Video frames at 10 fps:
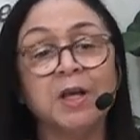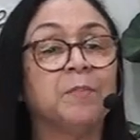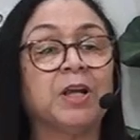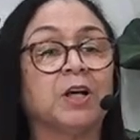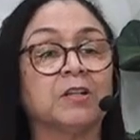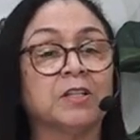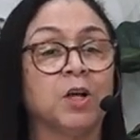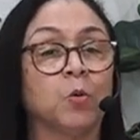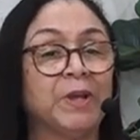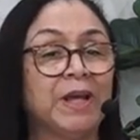because
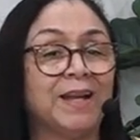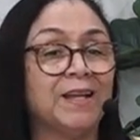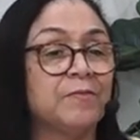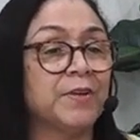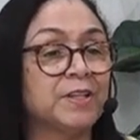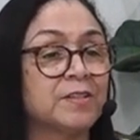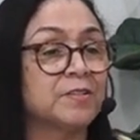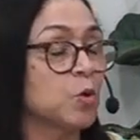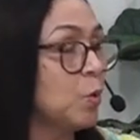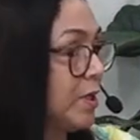we are living
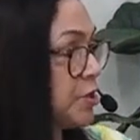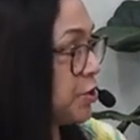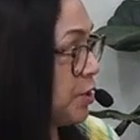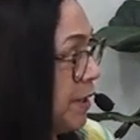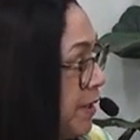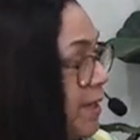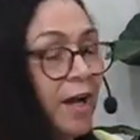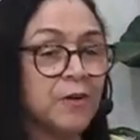soulishly.